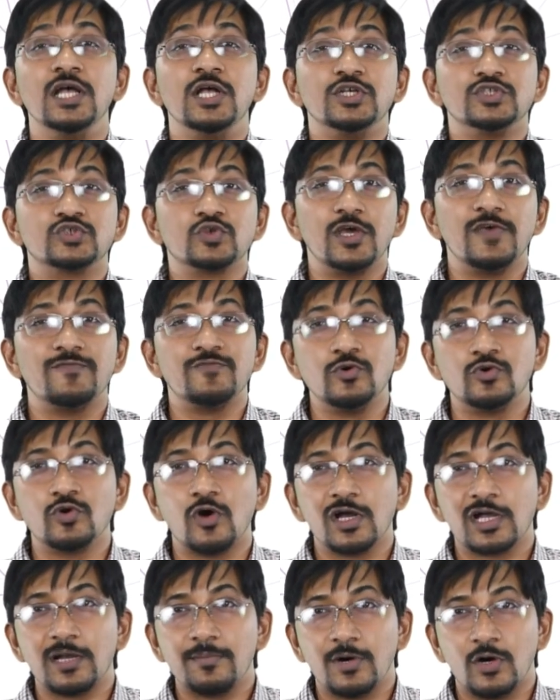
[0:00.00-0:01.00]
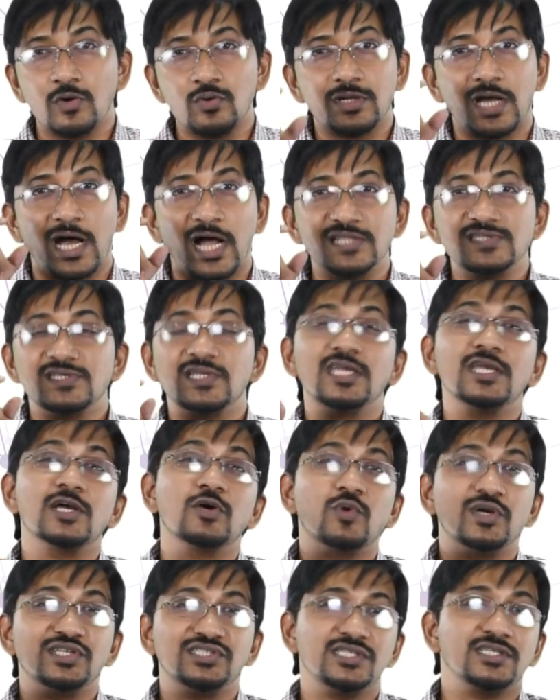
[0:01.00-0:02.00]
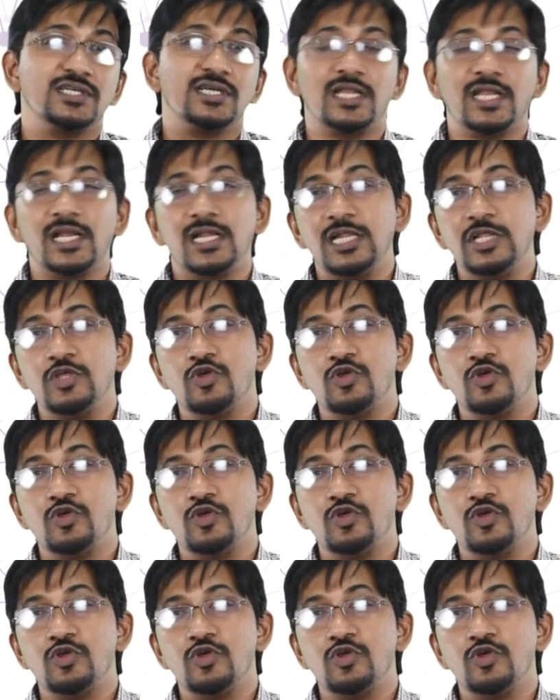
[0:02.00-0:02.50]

So if you talk about answering a question correctly,